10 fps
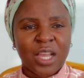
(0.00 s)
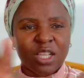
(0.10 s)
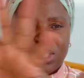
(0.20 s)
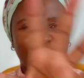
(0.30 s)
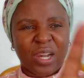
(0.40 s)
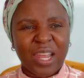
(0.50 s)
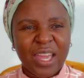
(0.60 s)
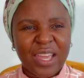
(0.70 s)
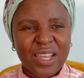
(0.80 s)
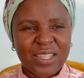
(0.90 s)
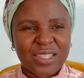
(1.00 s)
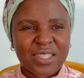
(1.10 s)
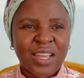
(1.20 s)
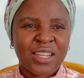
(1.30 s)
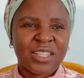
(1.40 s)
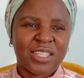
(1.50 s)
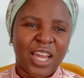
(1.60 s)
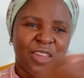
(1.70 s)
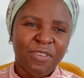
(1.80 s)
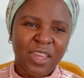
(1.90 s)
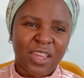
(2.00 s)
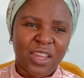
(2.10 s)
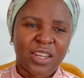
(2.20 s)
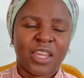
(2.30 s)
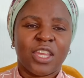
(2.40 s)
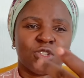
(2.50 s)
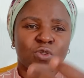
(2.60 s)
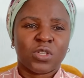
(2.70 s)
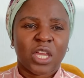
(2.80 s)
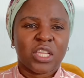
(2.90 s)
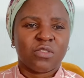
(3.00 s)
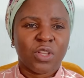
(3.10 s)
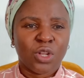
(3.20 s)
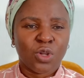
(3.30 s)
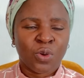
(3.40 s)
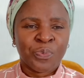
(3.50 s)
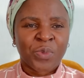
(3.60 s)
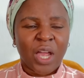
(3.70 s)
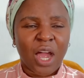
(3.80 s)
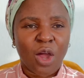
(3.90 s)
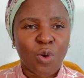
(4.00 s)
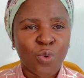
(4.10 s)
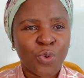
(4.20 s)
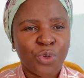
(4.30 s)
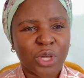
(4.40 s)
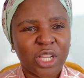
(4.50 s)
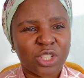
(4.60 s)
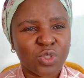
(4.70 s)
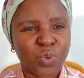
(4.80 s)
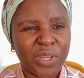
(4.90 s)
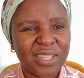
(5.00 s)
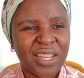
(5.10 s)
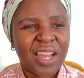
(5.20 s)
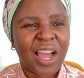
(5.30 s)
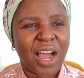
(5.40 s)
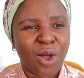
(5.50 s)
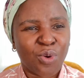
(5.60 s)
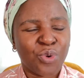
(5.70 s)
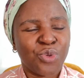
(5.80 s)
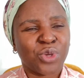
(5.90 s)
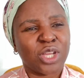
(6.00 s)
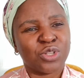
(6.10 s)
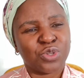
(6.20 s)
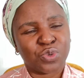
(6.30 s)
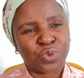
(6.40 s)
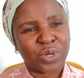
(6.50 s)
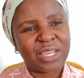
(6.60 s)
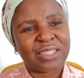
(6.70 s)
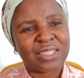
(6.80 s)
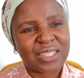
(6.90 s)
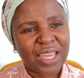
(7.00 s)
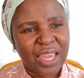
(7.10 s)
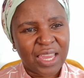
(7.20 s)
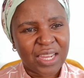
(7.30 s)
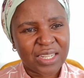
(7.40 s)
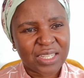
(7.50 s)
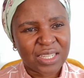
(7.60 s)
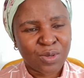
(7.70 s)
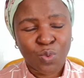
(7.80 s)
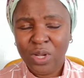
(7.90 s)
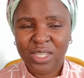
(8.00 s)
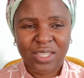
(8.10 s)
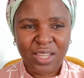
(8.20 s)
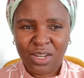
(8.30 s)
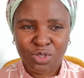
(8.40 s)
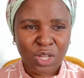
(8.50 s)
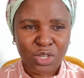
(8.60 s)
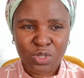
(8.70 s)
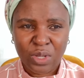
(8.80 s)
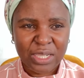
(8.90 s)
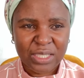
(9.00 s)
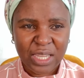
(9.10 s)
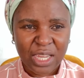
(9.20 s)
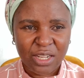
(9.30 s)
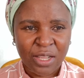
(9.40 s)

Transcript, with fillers: So let's diving in in today's video how you can do it how you can do instead what exactly you can do instead